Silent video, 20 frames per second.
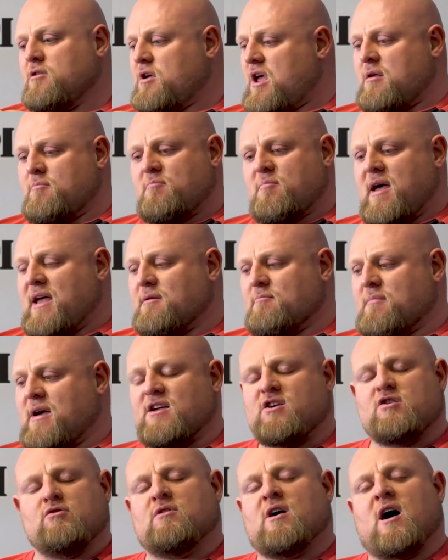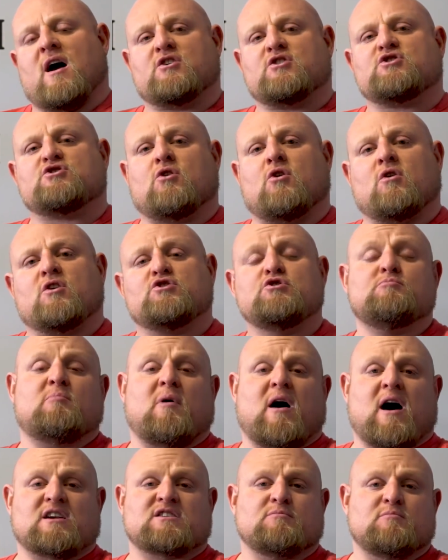and make you not as strong as you
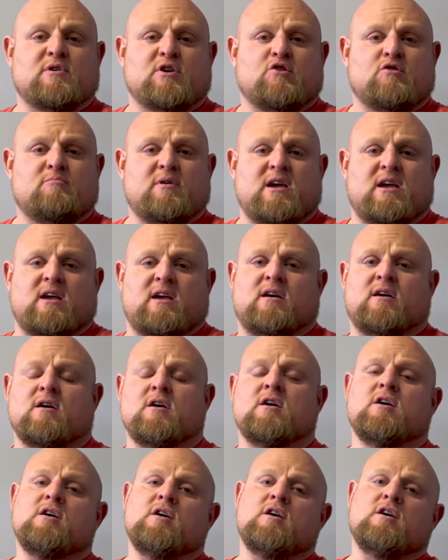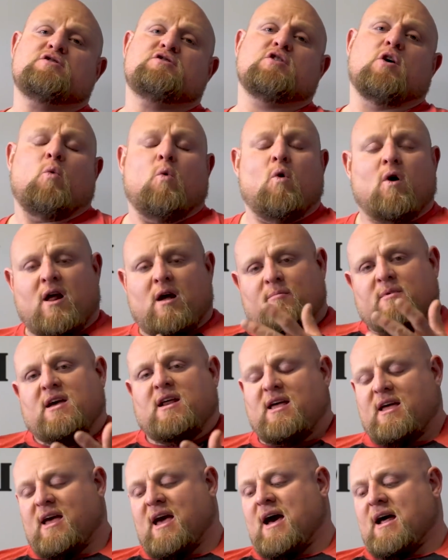possibly could be. So what I'm
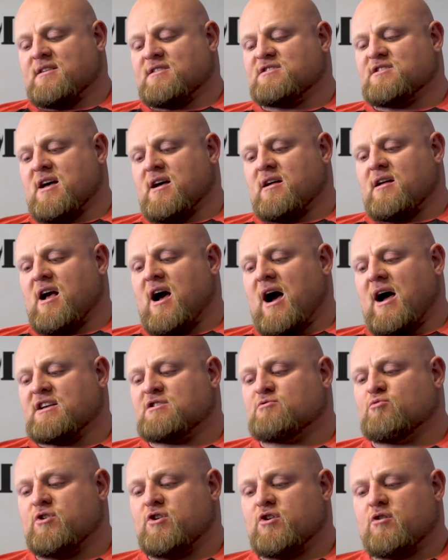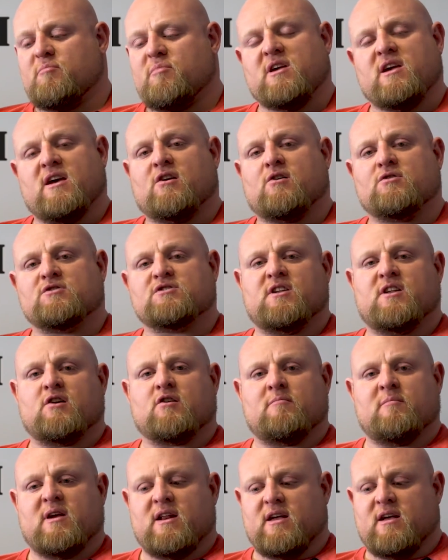getting at is that, guys, when you're beginners and
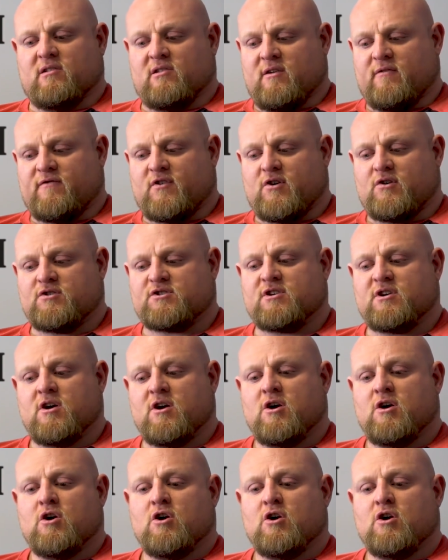intermediate lifters,